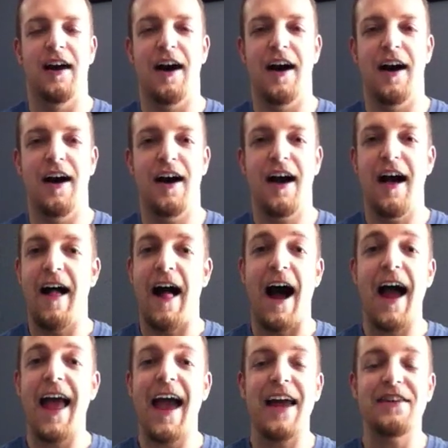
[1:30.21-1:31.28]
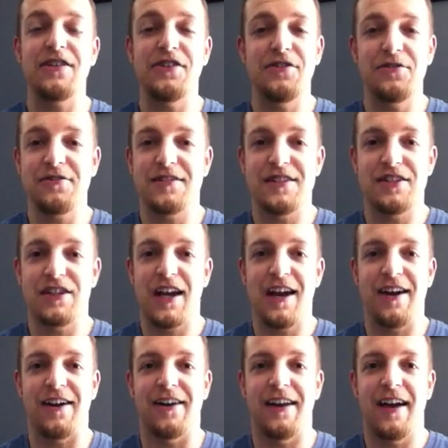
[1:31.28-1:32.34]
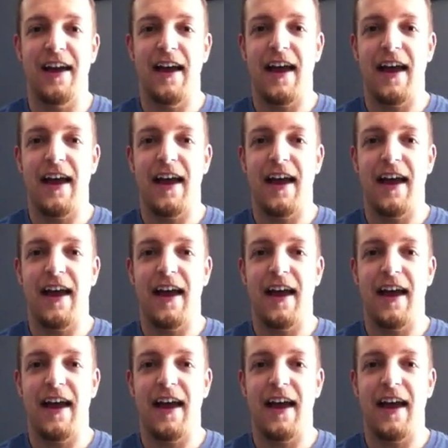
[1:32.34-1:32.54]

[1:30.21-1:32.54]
I had to use the chair.